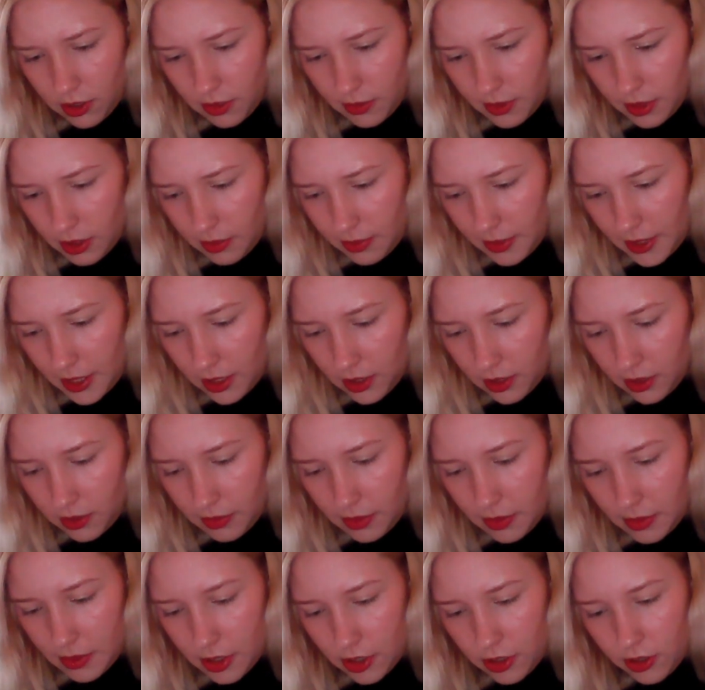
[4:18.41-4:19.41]
Let me go back.
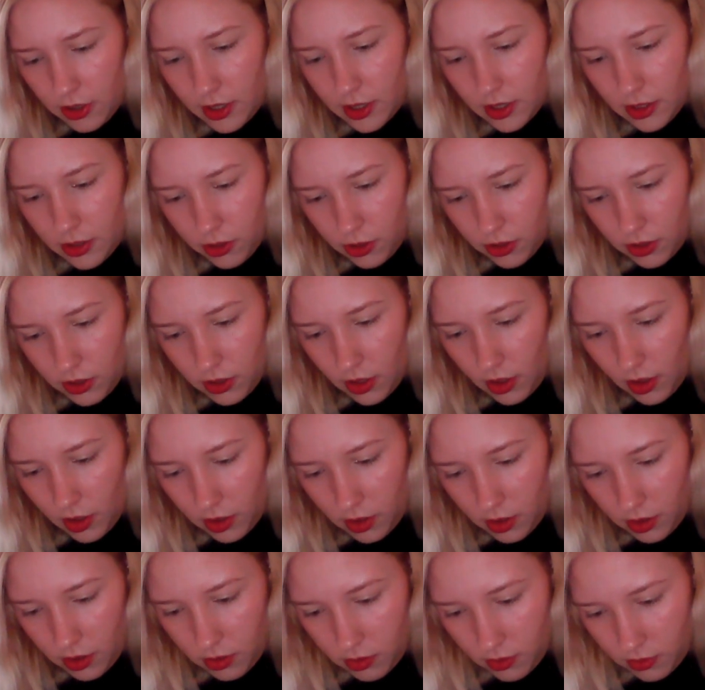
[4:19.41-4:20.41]
Let me make sure I didn't just lie
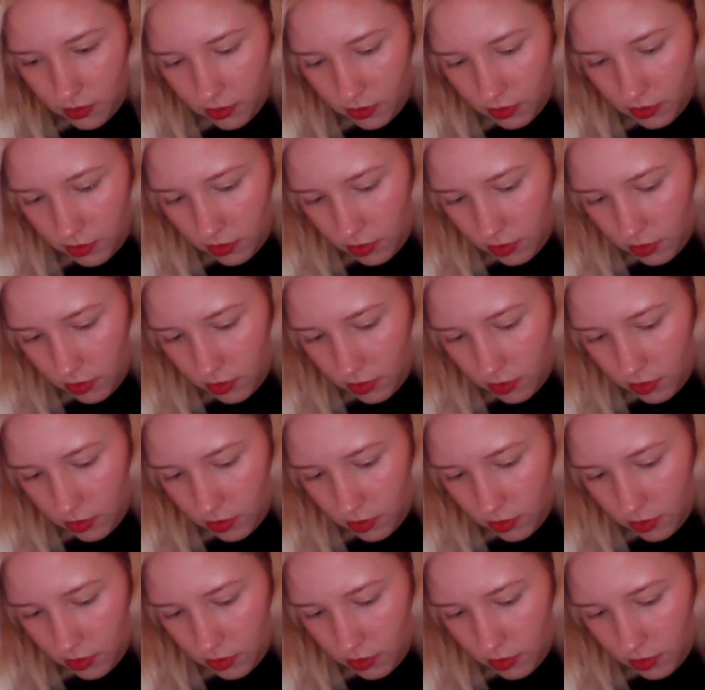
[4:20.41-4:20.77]
to you.